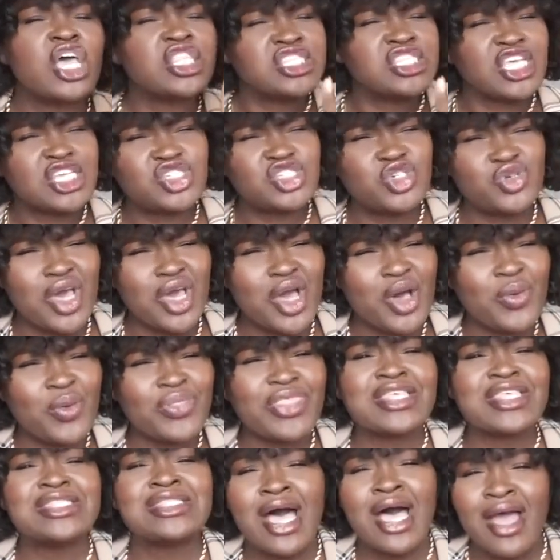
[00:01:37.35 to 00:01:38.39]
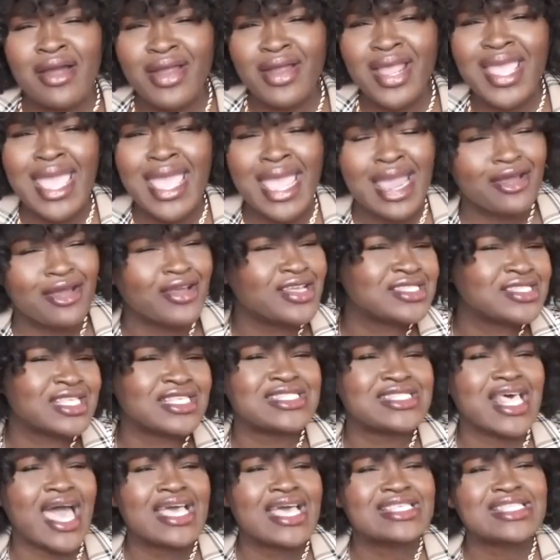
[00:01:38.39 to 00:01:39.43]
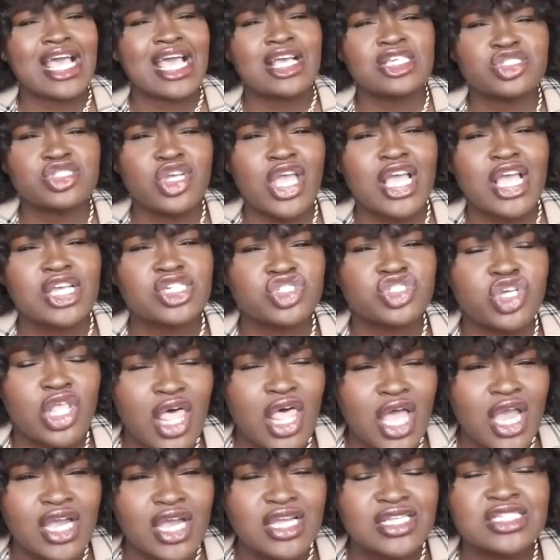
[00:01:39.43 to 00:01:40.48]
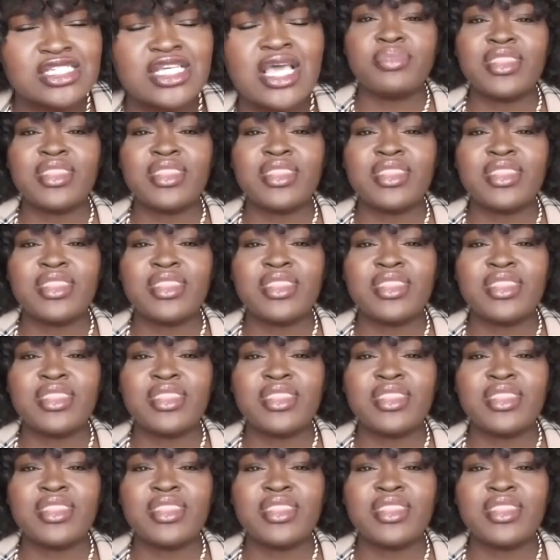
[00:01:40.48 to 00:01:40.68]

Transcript: Did you know that Zara carries a size extra, extra large?